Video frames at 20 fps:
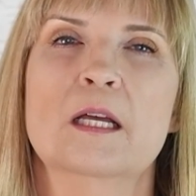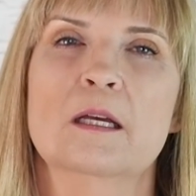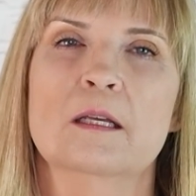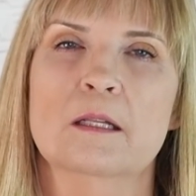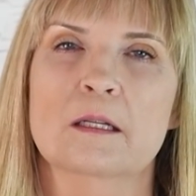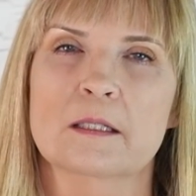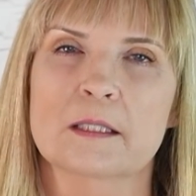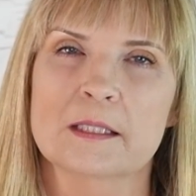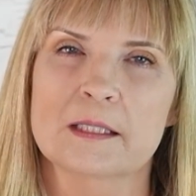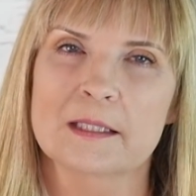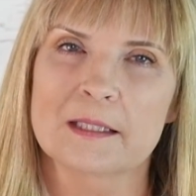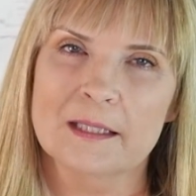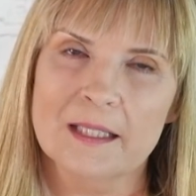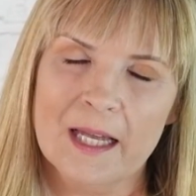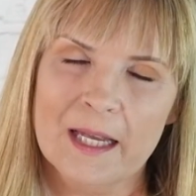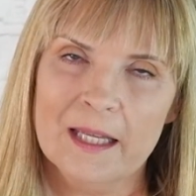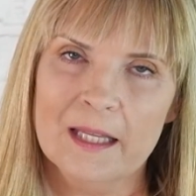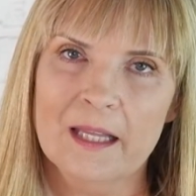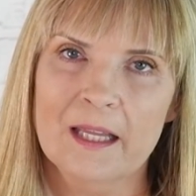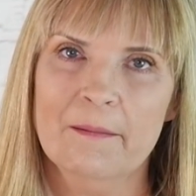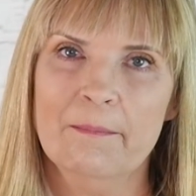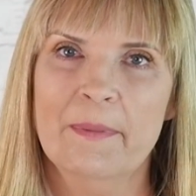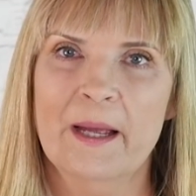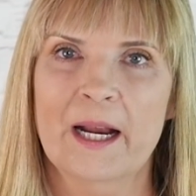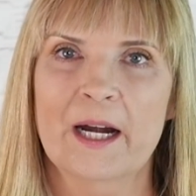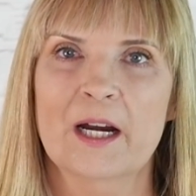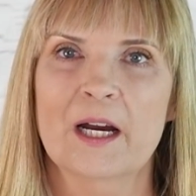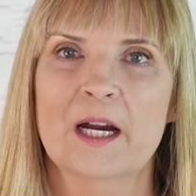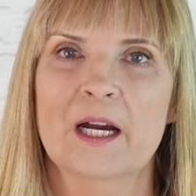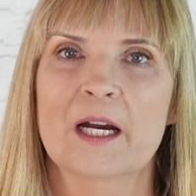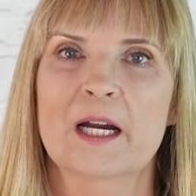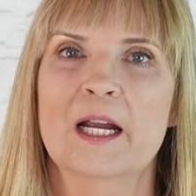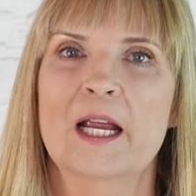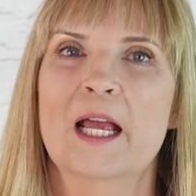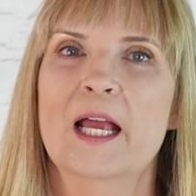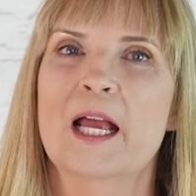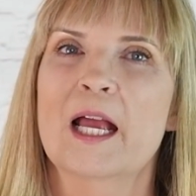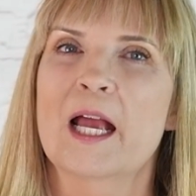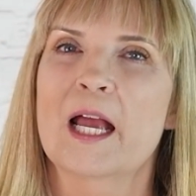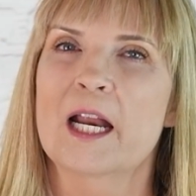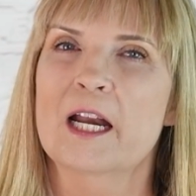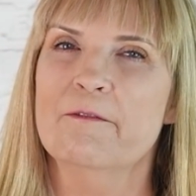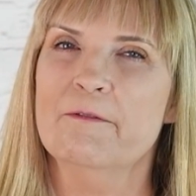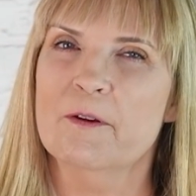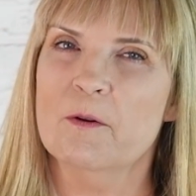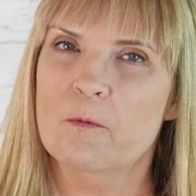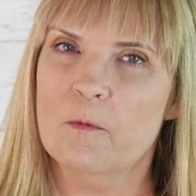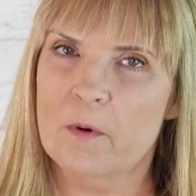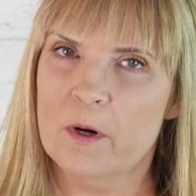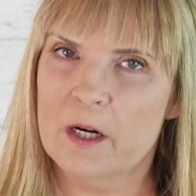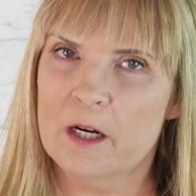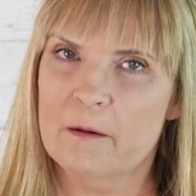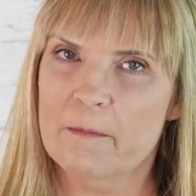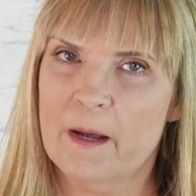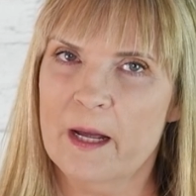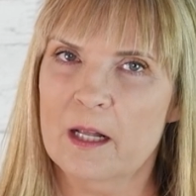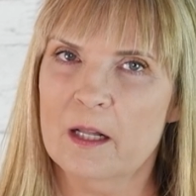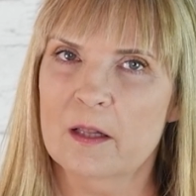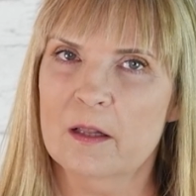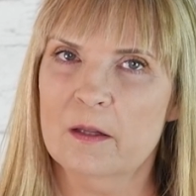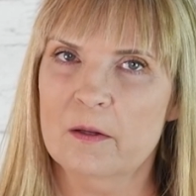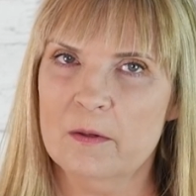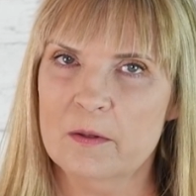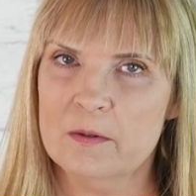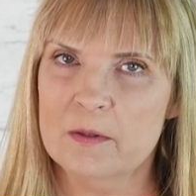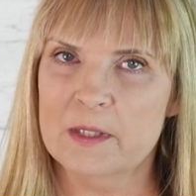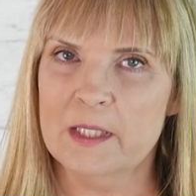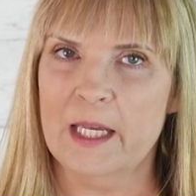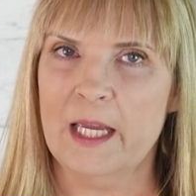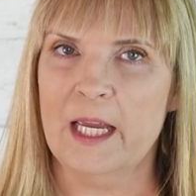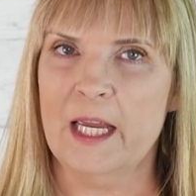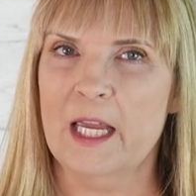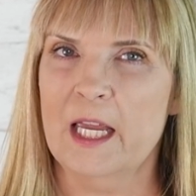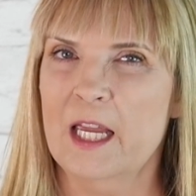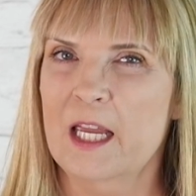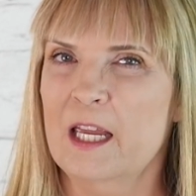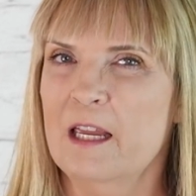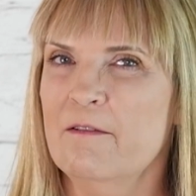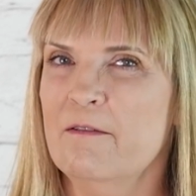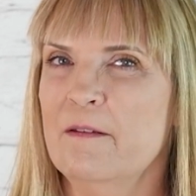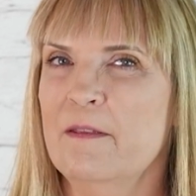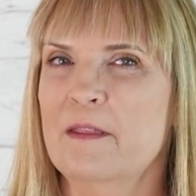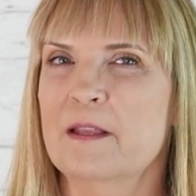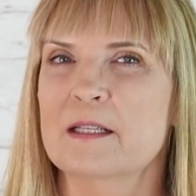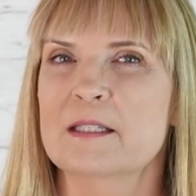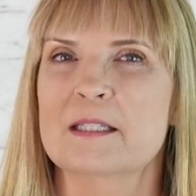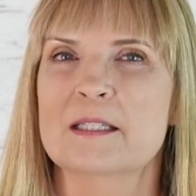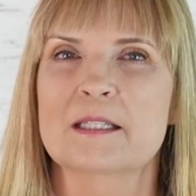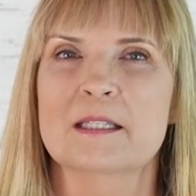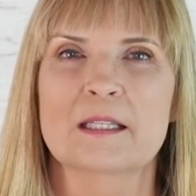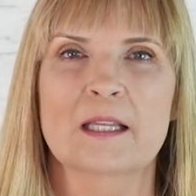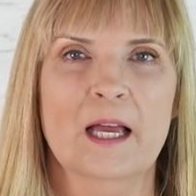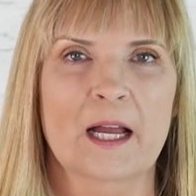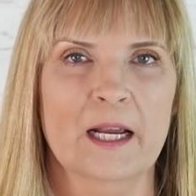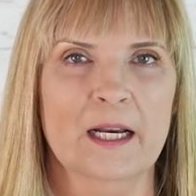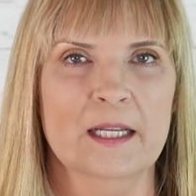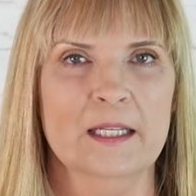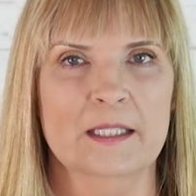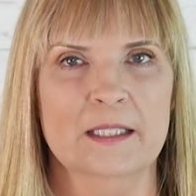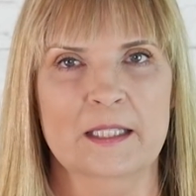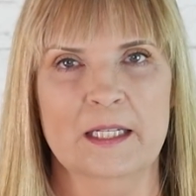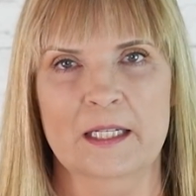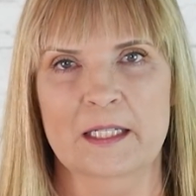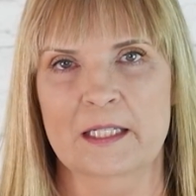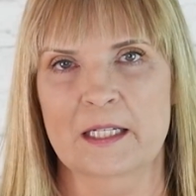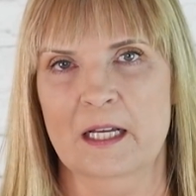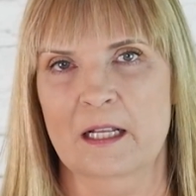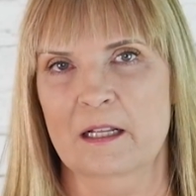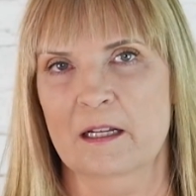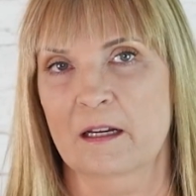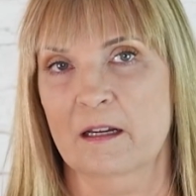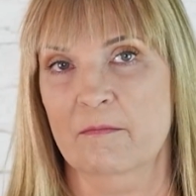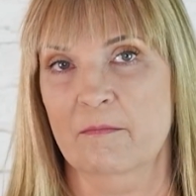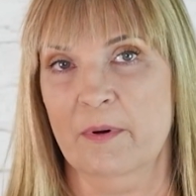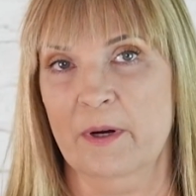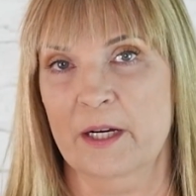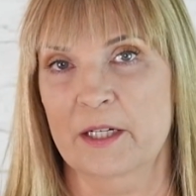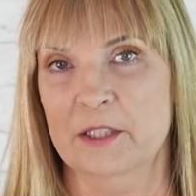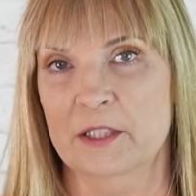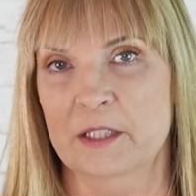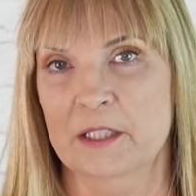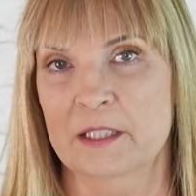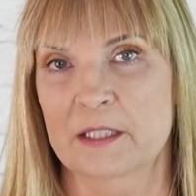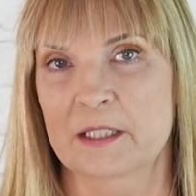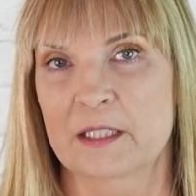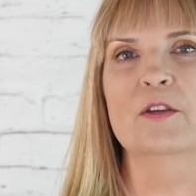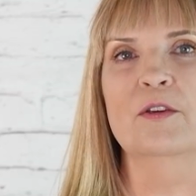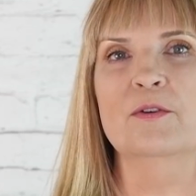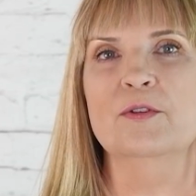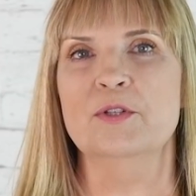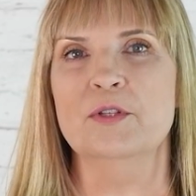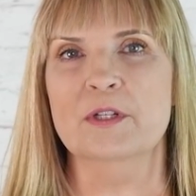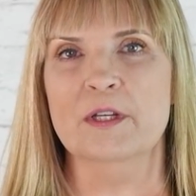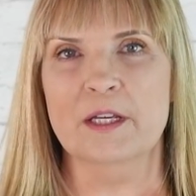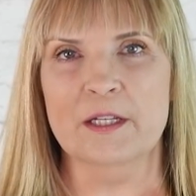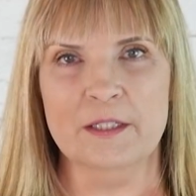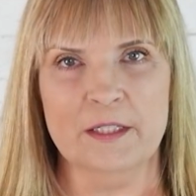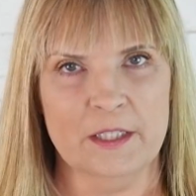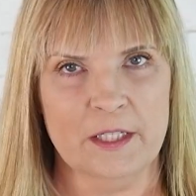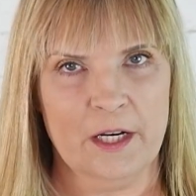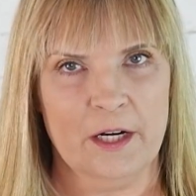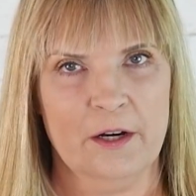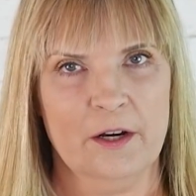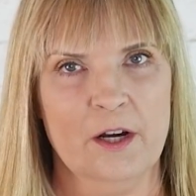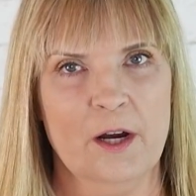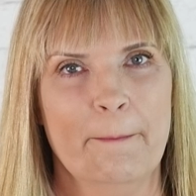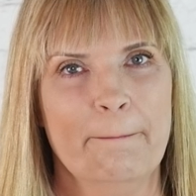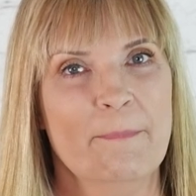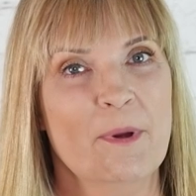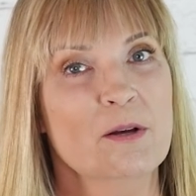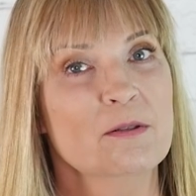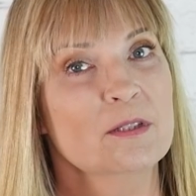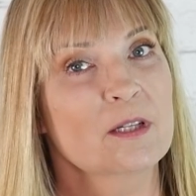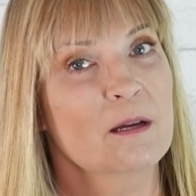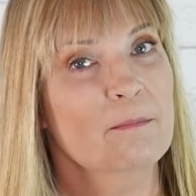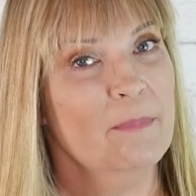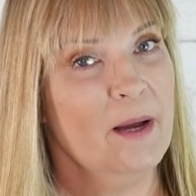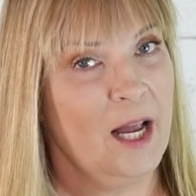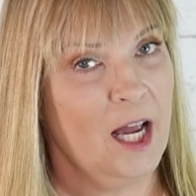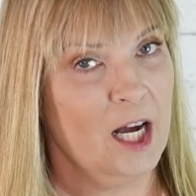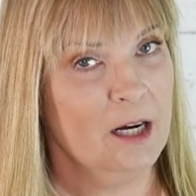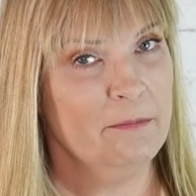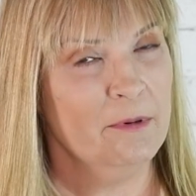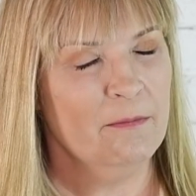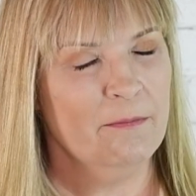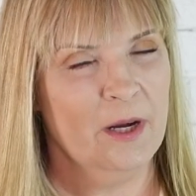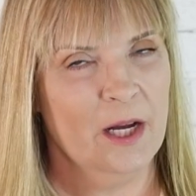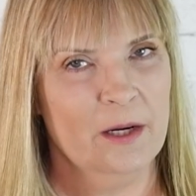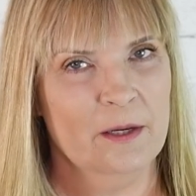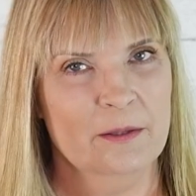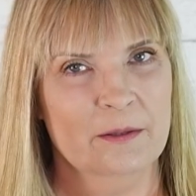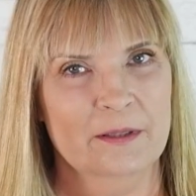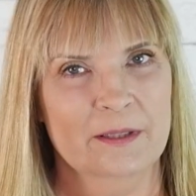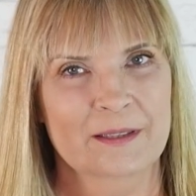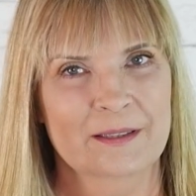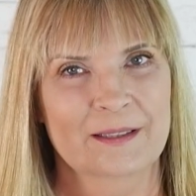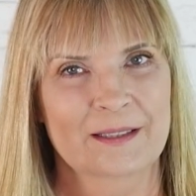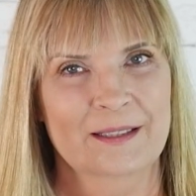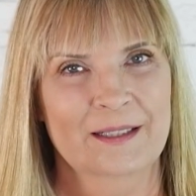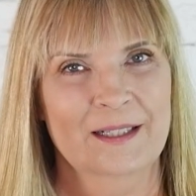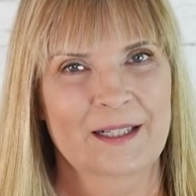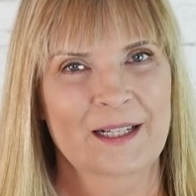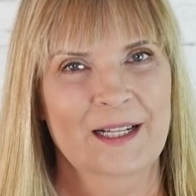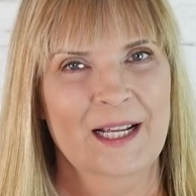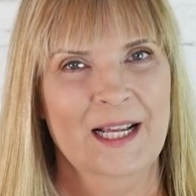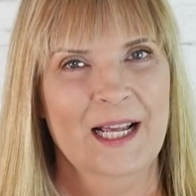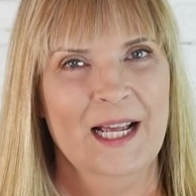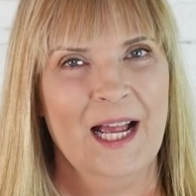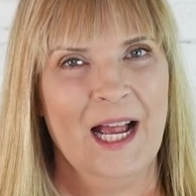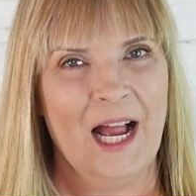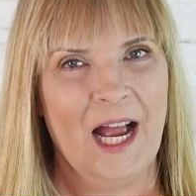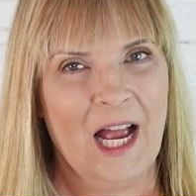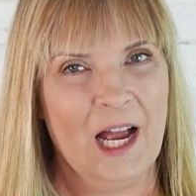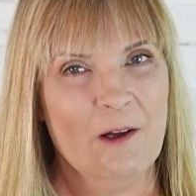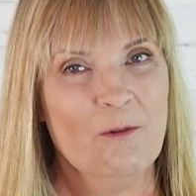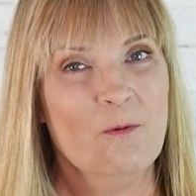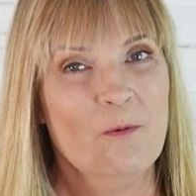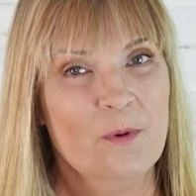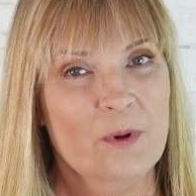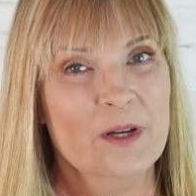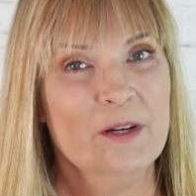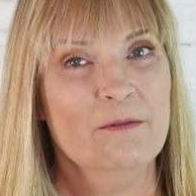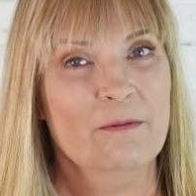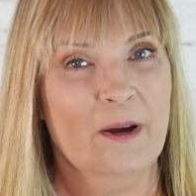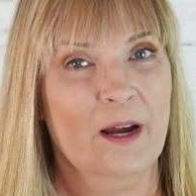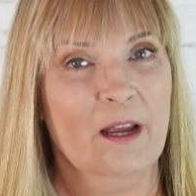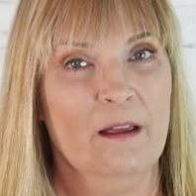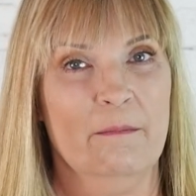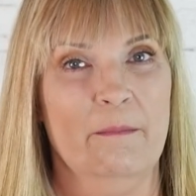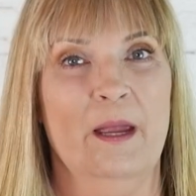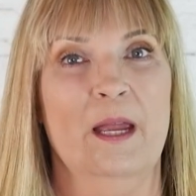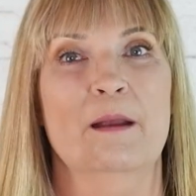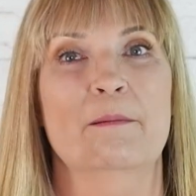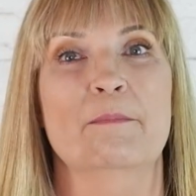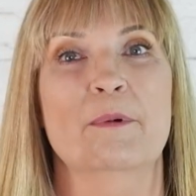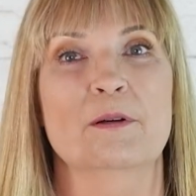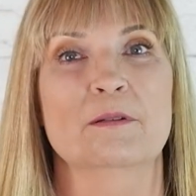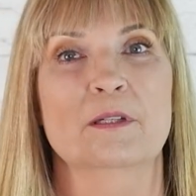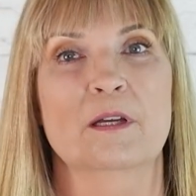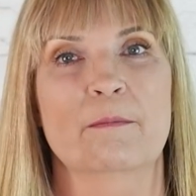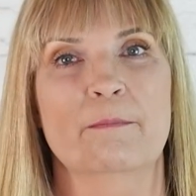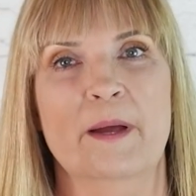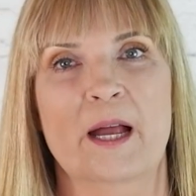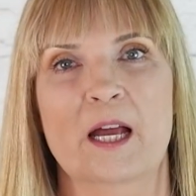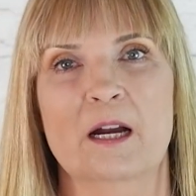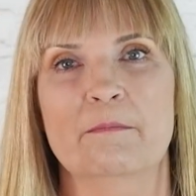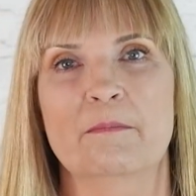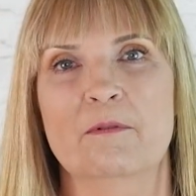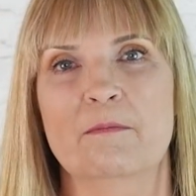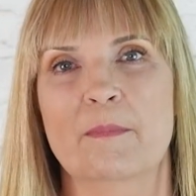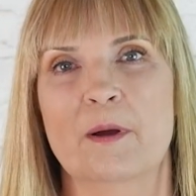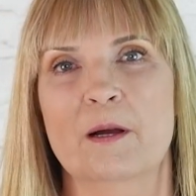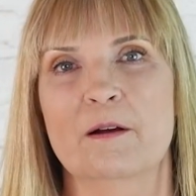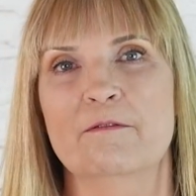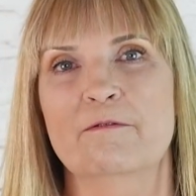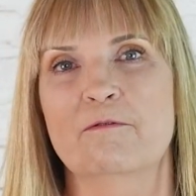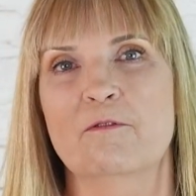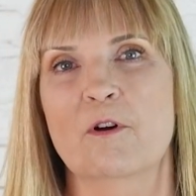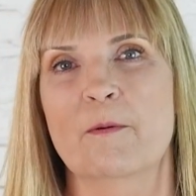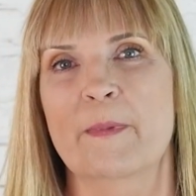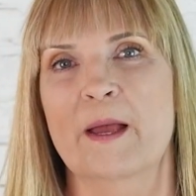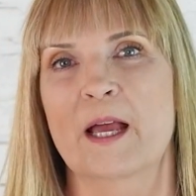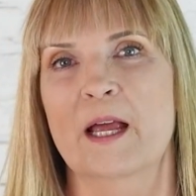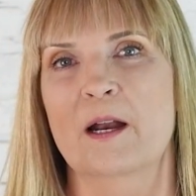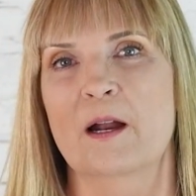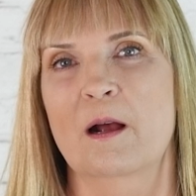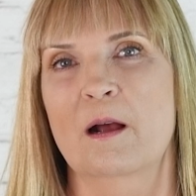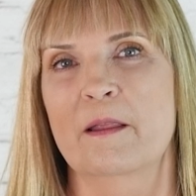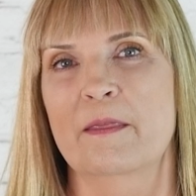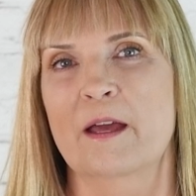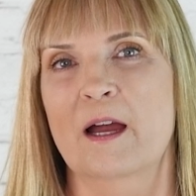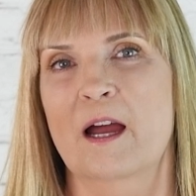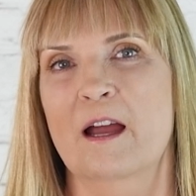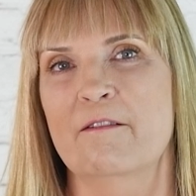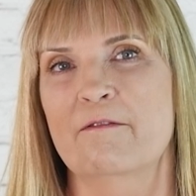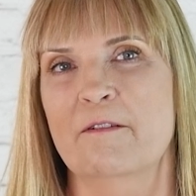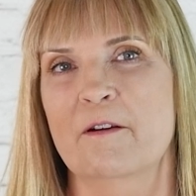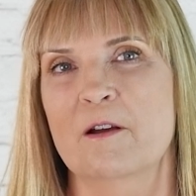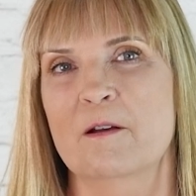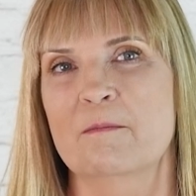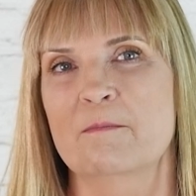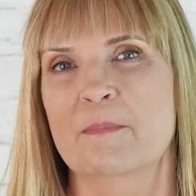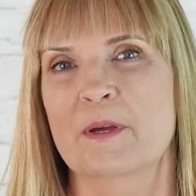look slightly better. And if you're worried about losing even the slightest detail on compression, you should consider most compatible mode. I would recommend most compatible mode format on the iPhone